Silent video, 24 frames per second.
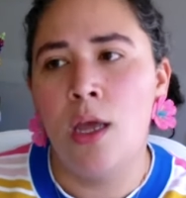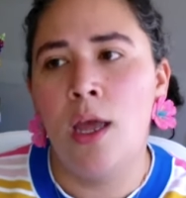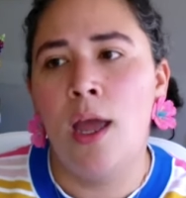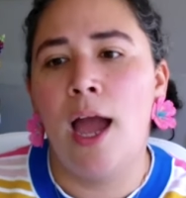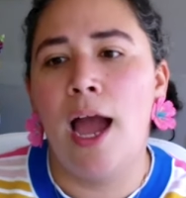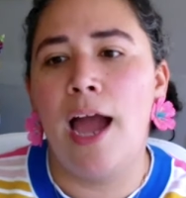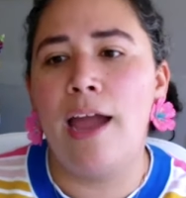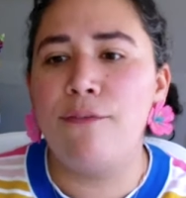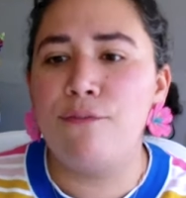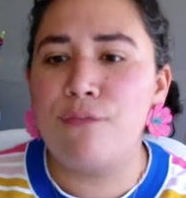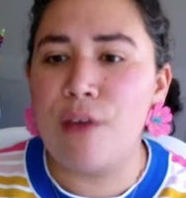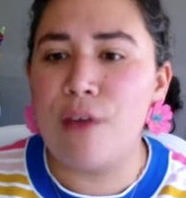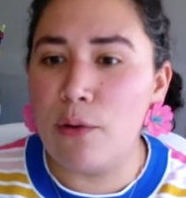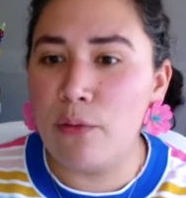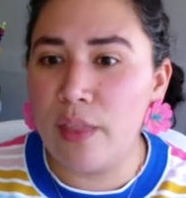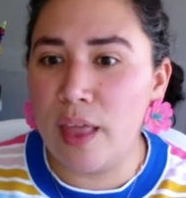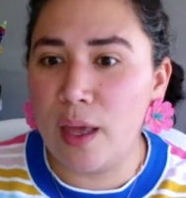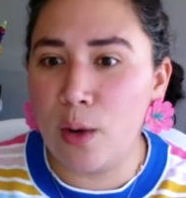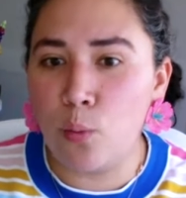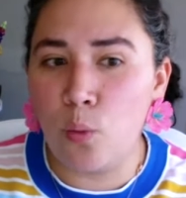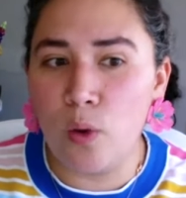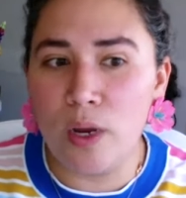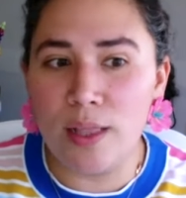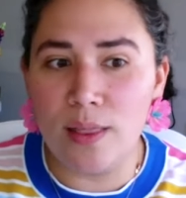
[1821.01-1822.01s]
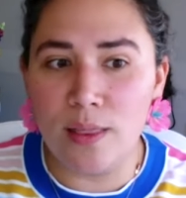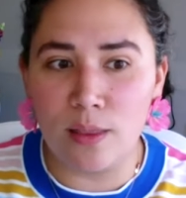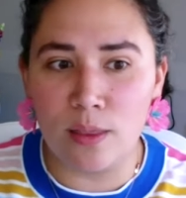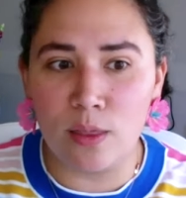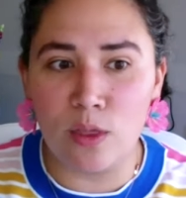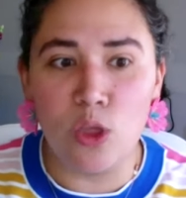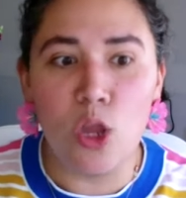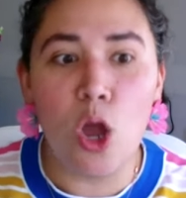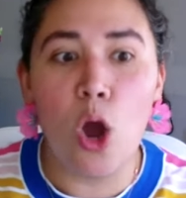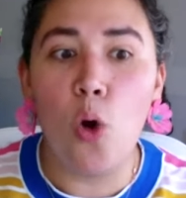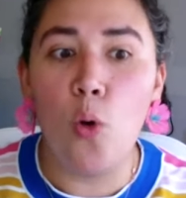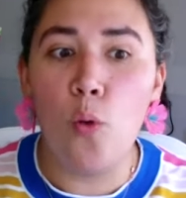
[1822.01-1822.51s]
I found that we
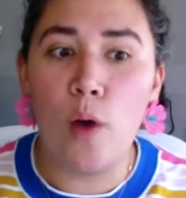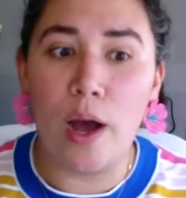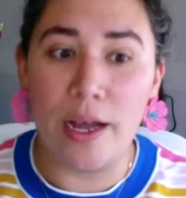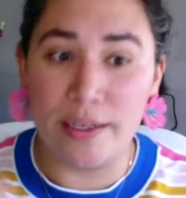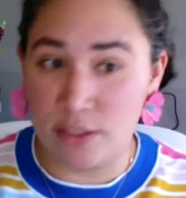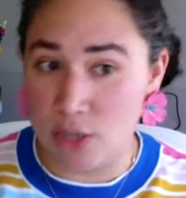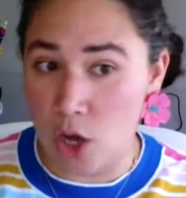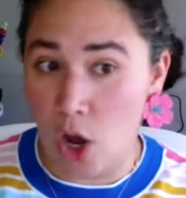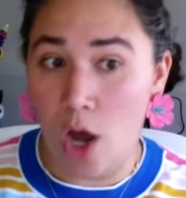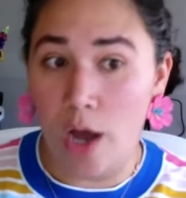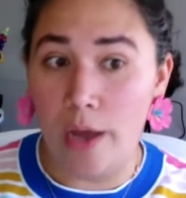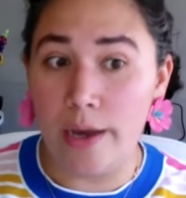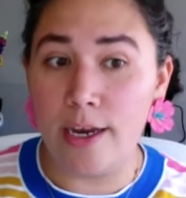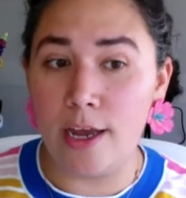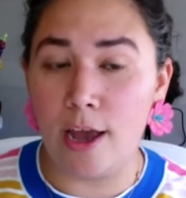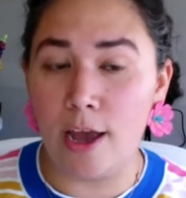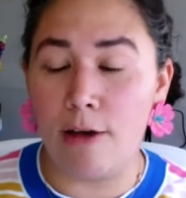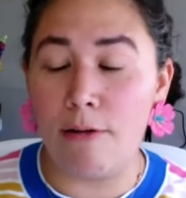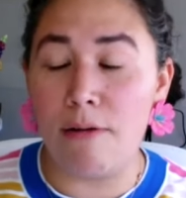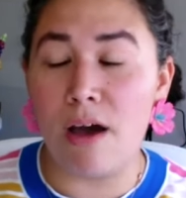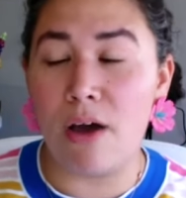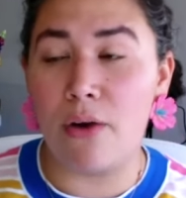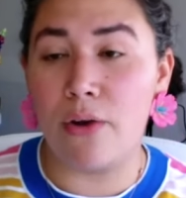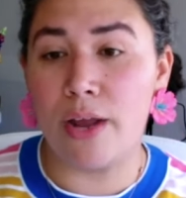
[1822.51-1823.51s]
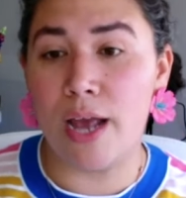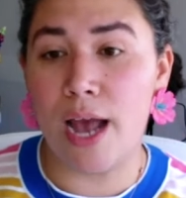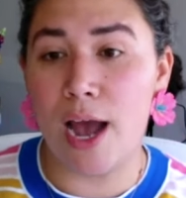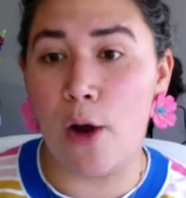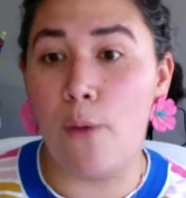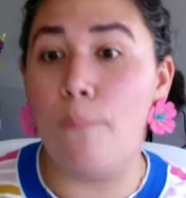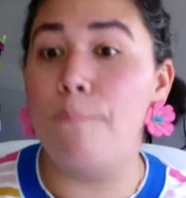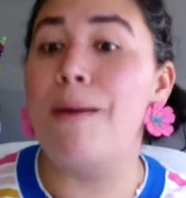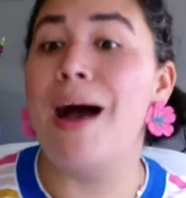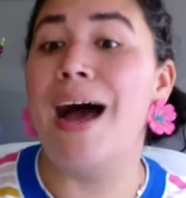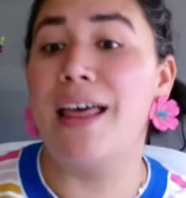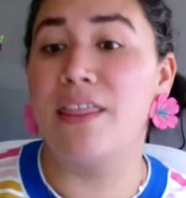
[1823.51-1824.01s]
know a ton about
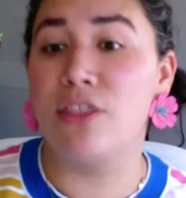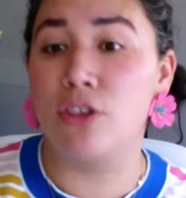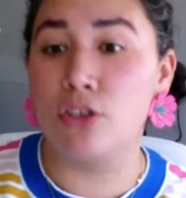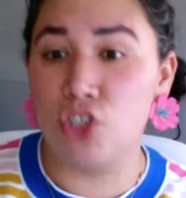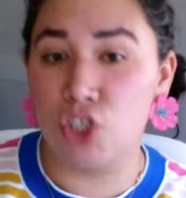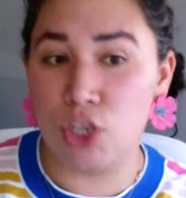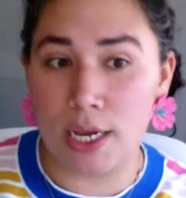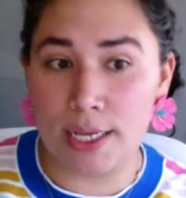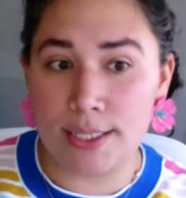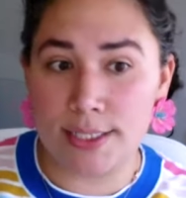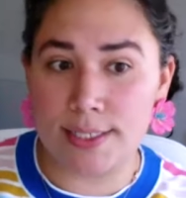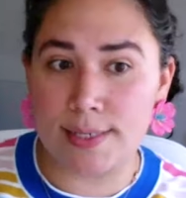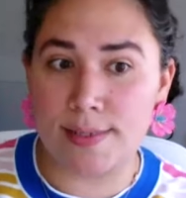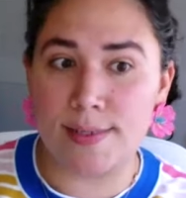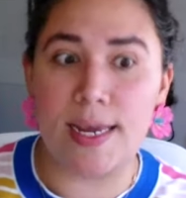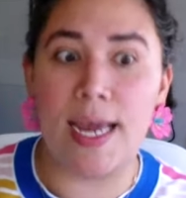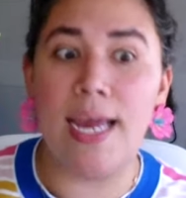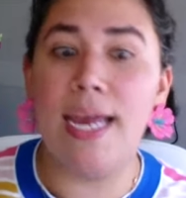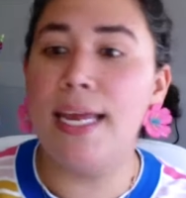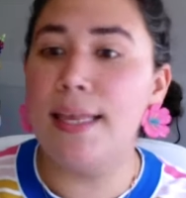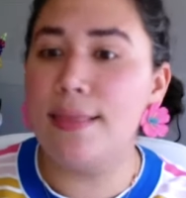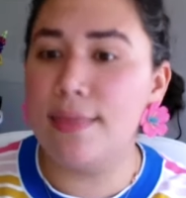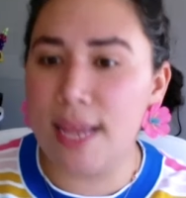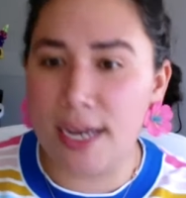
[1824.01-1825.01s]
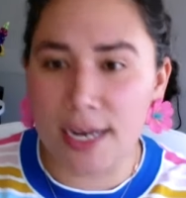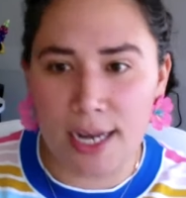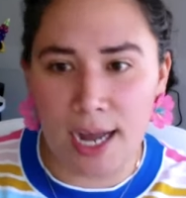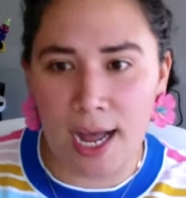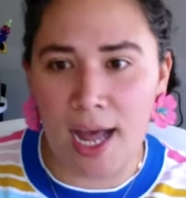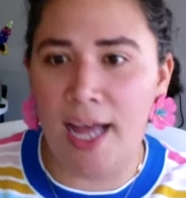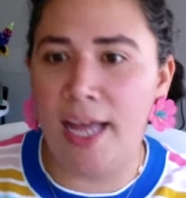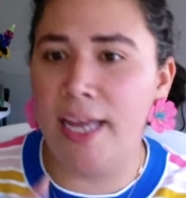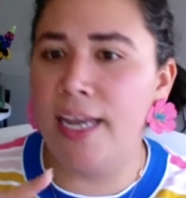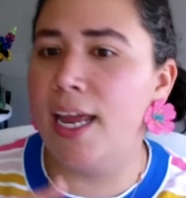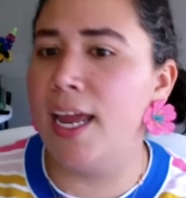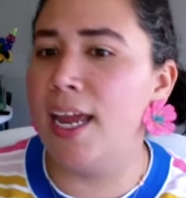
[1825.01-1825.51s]
how pathogens in the
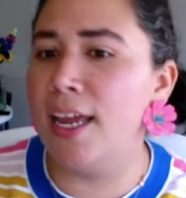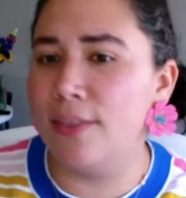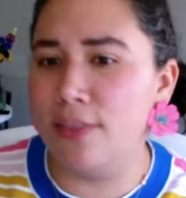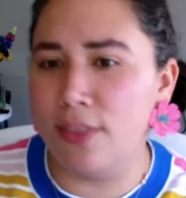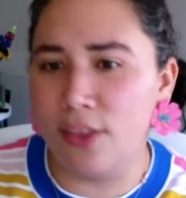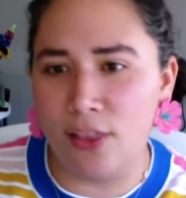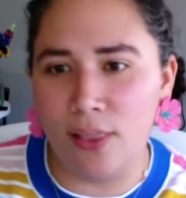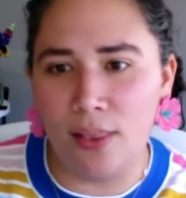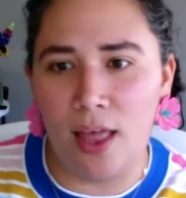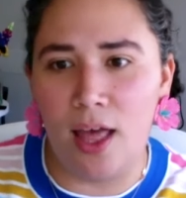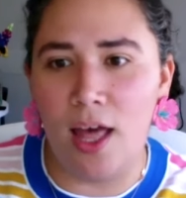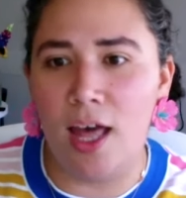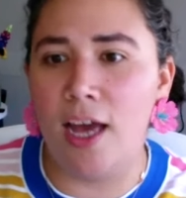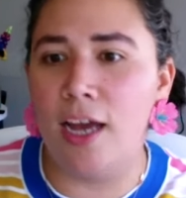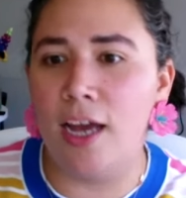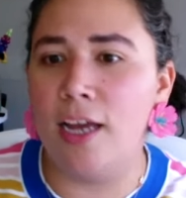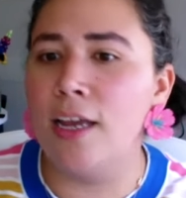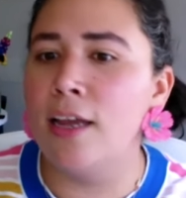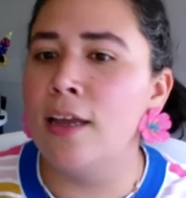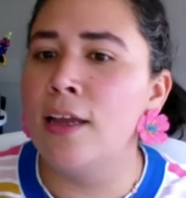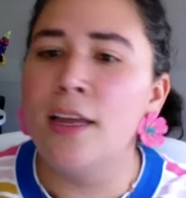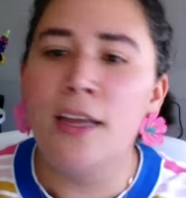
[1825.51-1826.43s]
gut, in the lung,